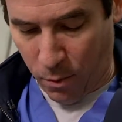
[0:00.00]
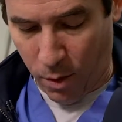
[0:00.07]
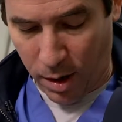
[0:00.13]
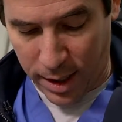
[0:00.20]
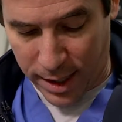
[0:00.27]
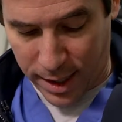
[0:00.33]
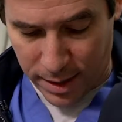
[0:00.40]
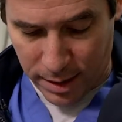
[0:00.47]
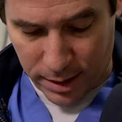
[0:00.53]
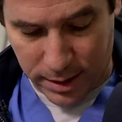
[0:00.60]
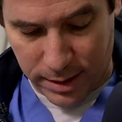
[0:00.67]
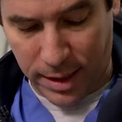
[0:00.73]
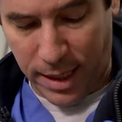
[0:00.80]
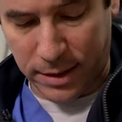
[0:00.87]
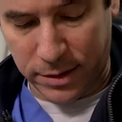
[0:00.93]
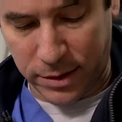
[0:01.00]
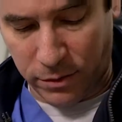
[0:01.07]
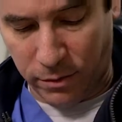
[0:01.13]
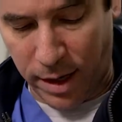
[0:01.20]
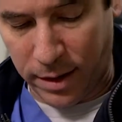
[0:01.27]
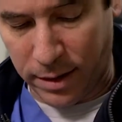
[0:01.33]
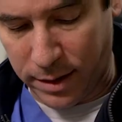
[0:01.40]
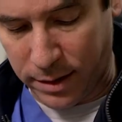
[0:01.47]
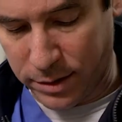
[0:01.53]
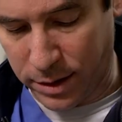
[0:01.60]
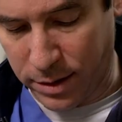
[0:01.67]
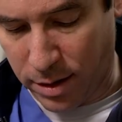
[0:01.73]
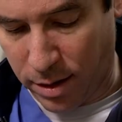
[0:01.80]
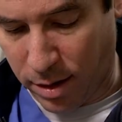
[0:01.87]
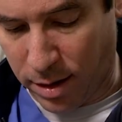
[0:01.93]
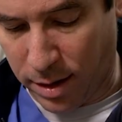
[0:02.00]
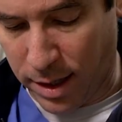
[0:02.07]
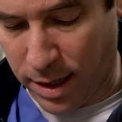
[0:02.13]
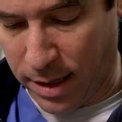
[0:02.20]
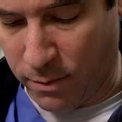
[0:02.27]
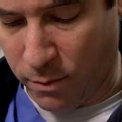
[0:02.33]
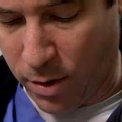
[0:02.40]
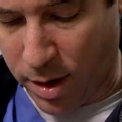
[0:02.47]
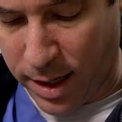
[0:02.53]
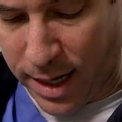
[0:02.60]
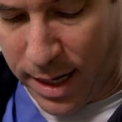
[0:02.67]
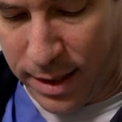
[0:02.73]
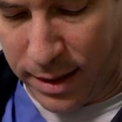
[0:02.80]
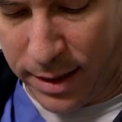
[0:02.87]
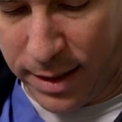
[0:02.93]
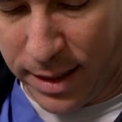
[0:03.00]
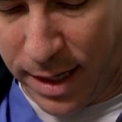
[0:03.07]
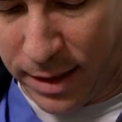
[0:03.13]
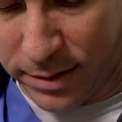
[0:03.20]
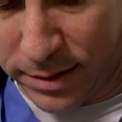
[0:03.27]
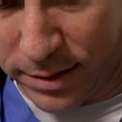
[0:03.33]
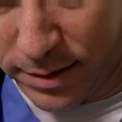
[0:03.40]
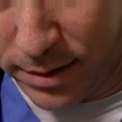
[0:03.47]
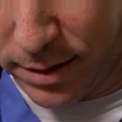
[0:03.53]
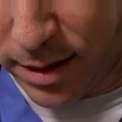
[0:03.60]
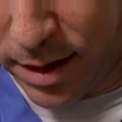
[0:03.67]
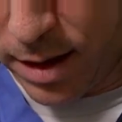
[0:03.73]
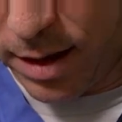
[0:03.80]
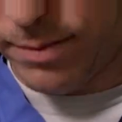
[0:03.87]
one end connects directly to the heart and then one end connects to the